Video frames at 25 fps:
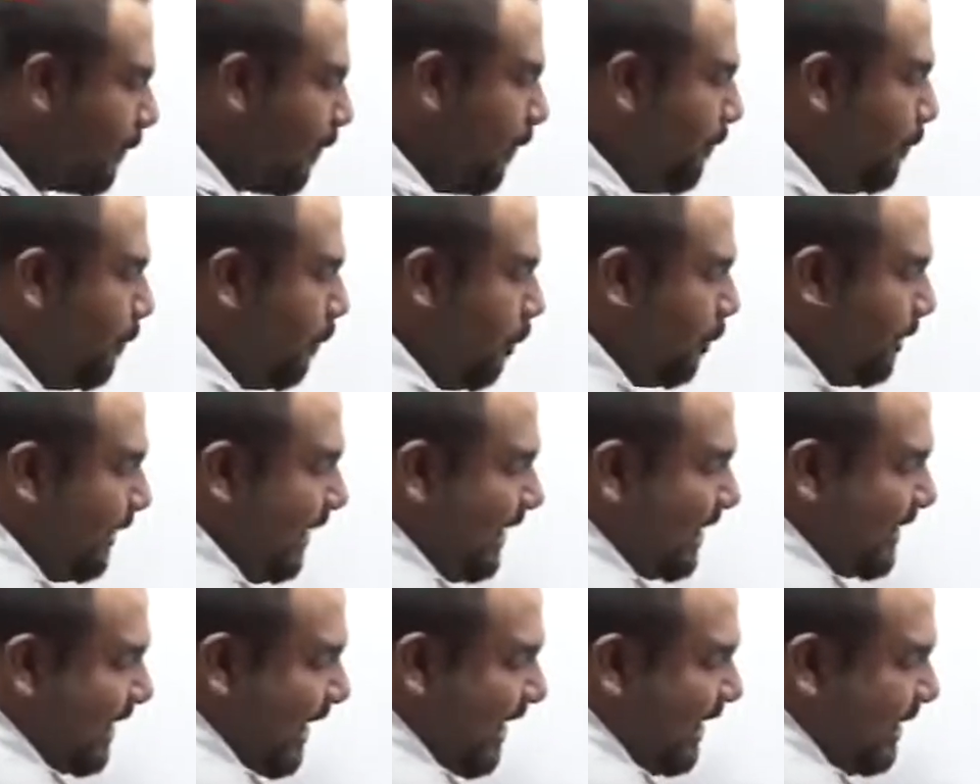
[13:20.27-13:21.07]
from both
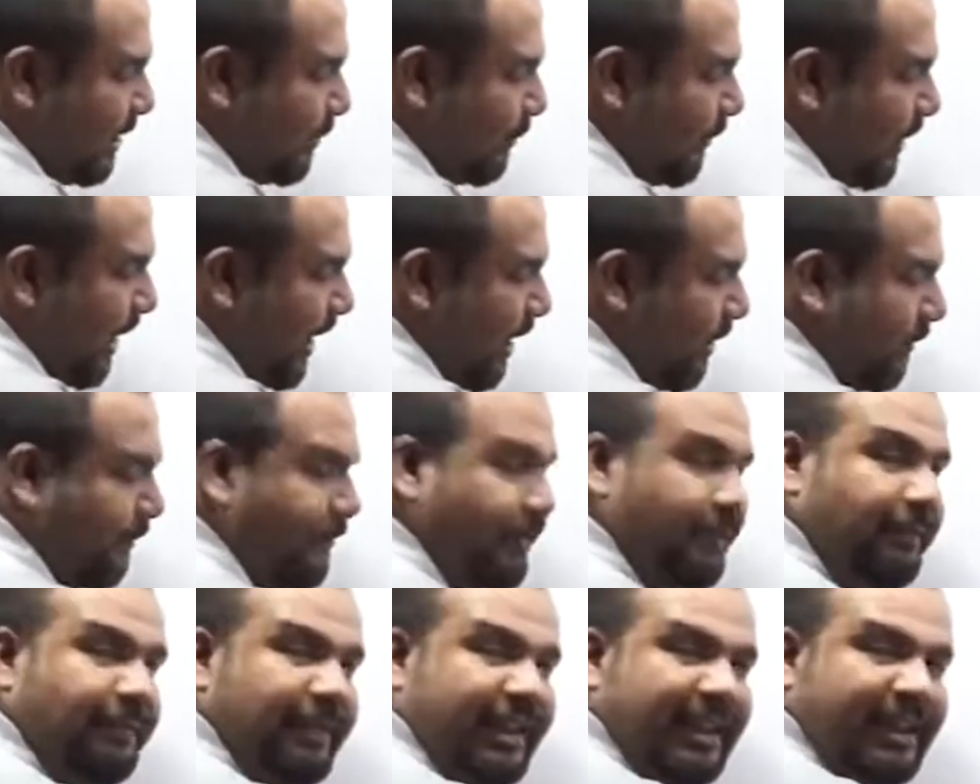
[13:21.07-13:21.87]
the sides we
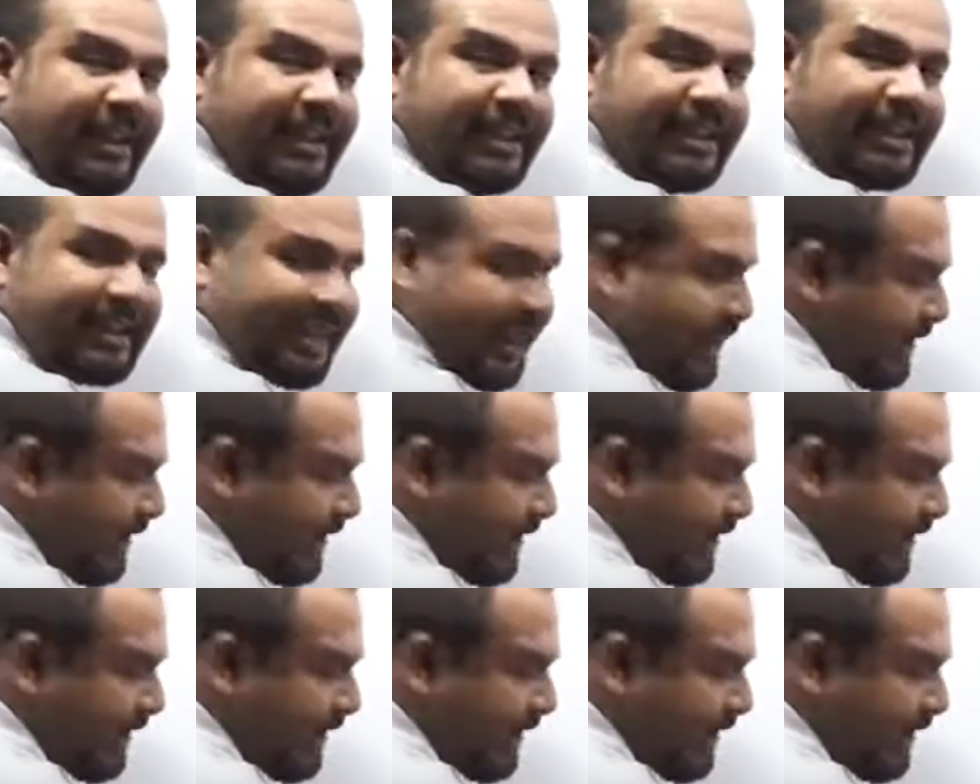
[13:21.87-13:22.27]
have 15 in the